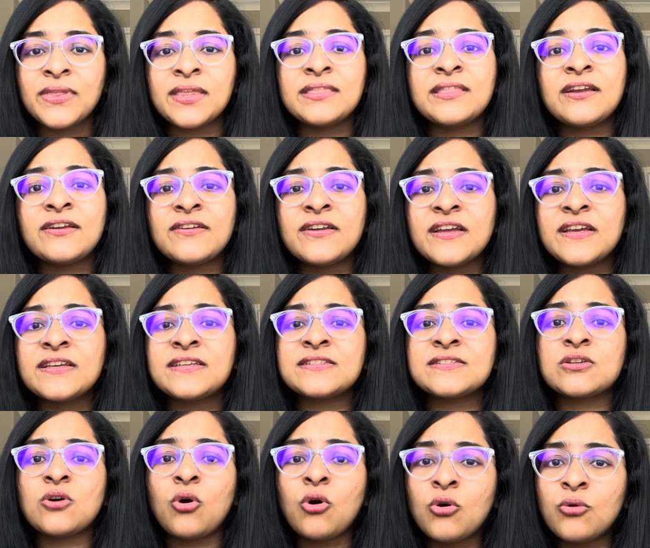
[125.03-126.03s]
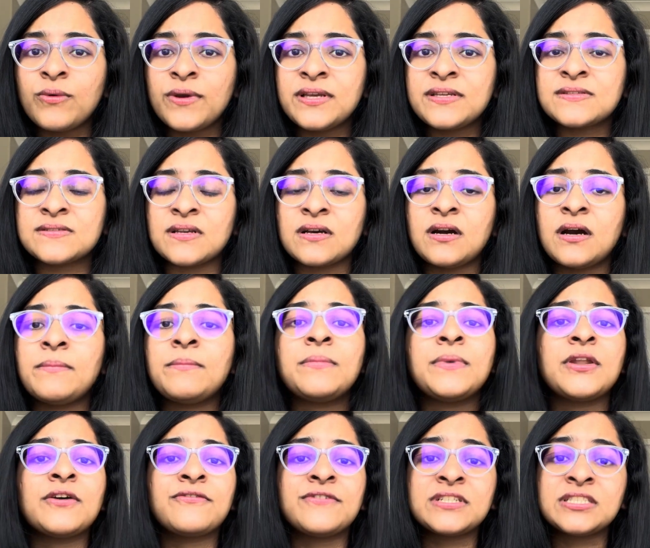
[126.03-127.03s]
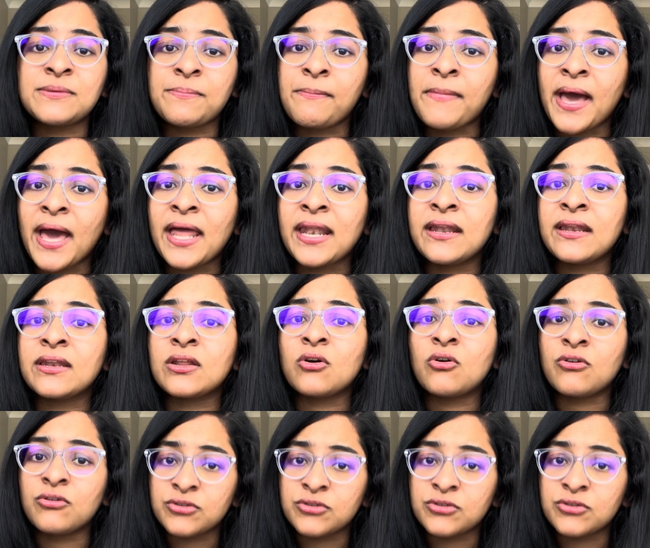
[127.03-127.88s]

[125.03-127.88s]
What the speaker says: there is always a bit of a demand